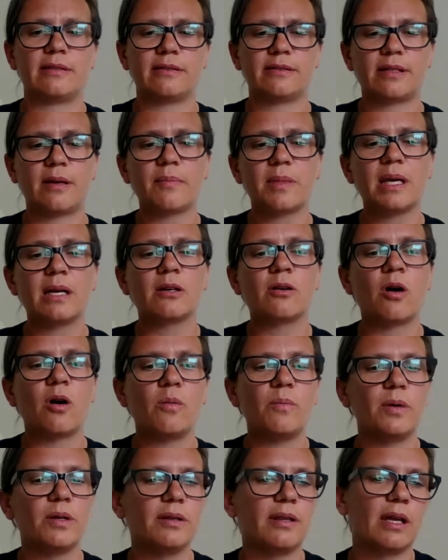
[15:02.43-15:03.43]
something
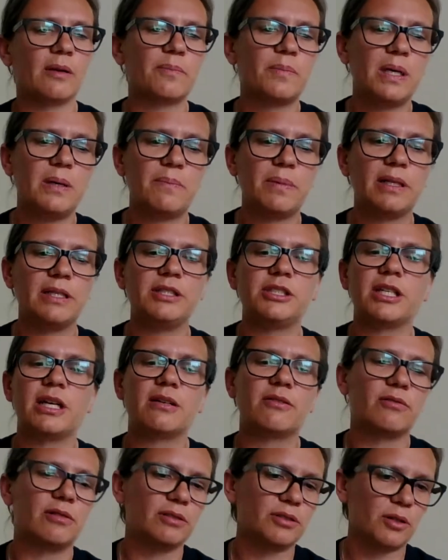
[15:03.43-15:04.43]
common, that people in
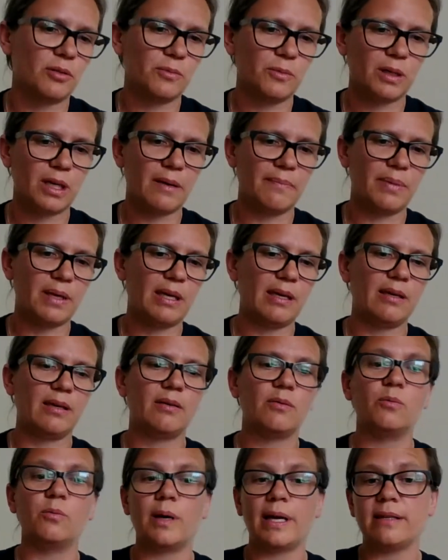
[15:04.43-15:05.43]
general don't want to be
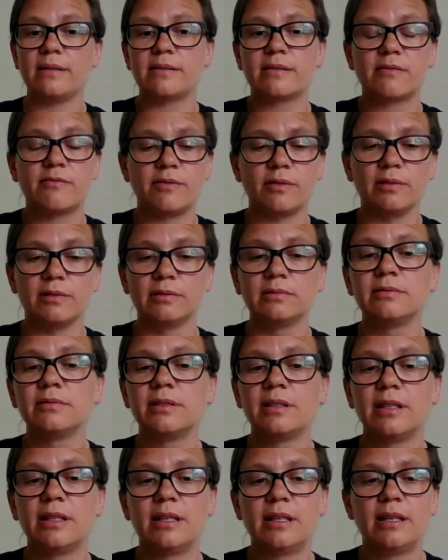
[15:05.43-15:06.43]
wasteful,
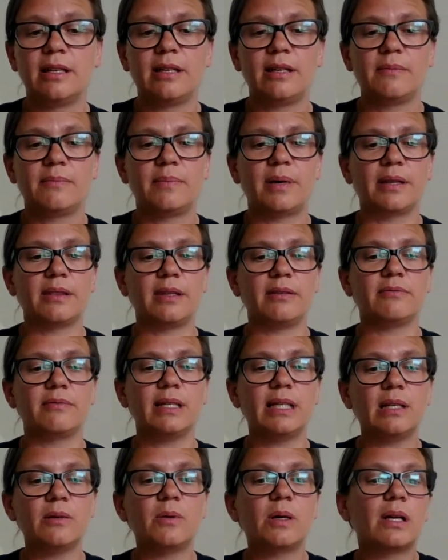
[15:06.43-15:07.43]
but they
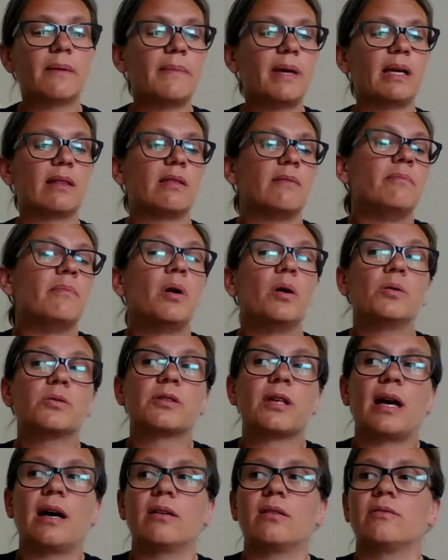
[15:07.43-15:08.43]
really want to make the
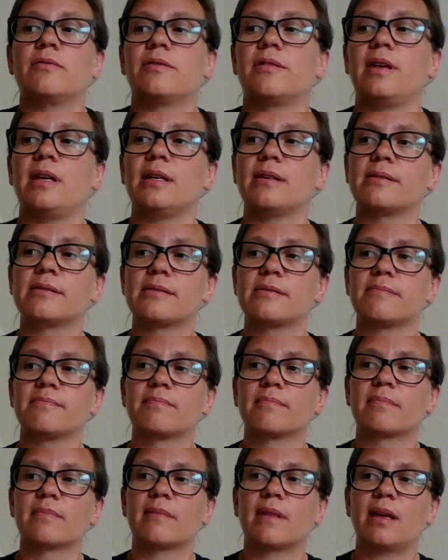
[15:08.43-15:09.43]
most out of things.
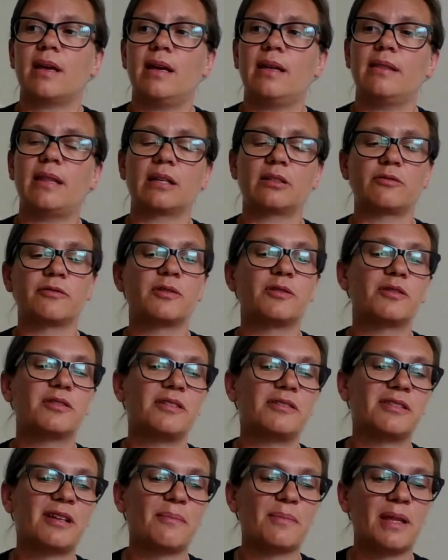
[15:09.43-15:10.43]
And that, of course,
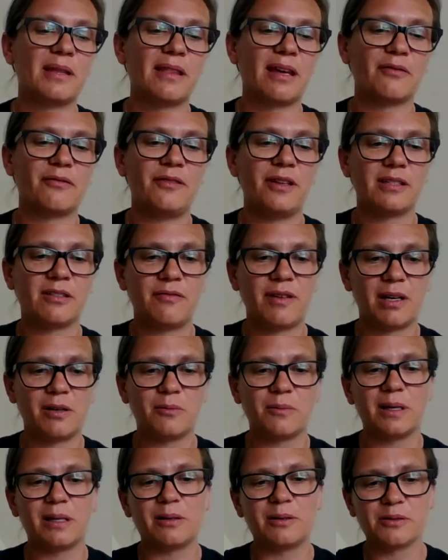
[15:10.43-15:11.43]
is something that fits very
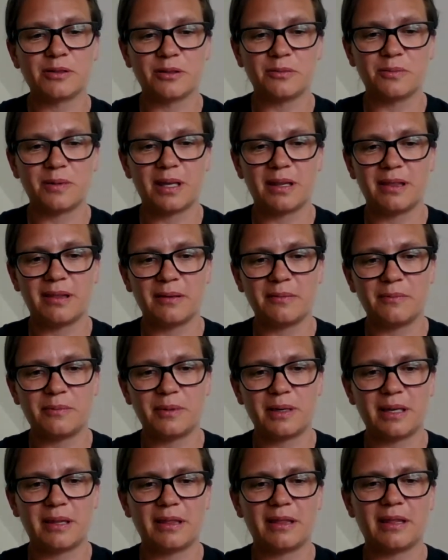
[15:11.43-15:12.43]
well also with
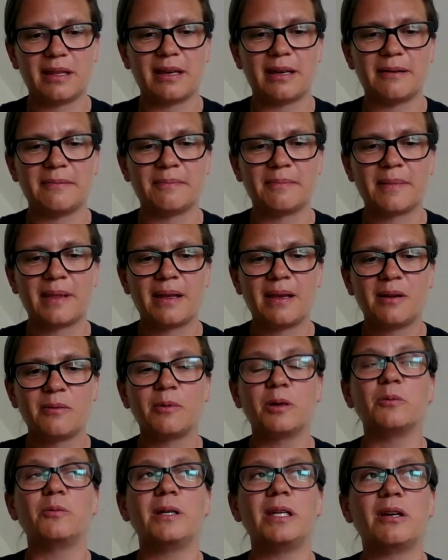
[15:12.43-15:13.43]

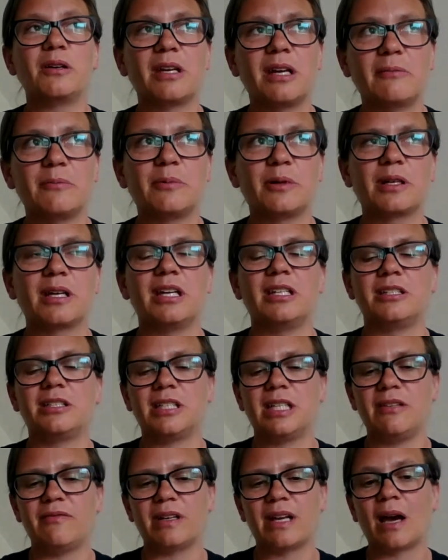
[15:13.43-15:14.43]
what we want to
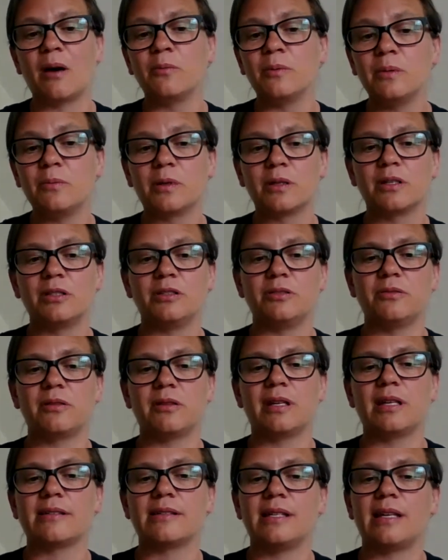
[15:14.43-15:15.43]
achieve and how we want to do
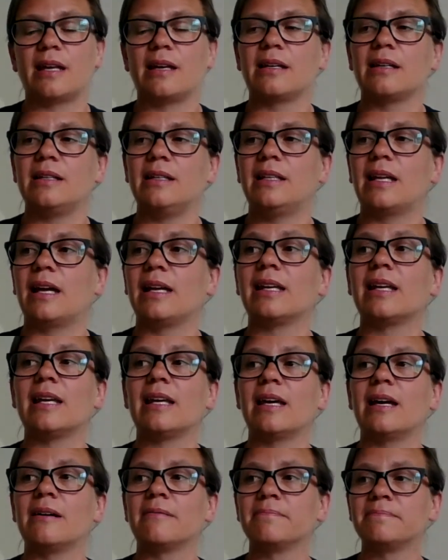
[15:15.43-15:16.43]
things in
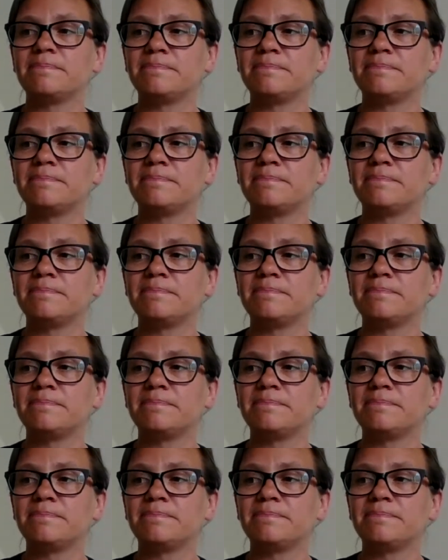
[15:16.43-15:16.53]
IKEA.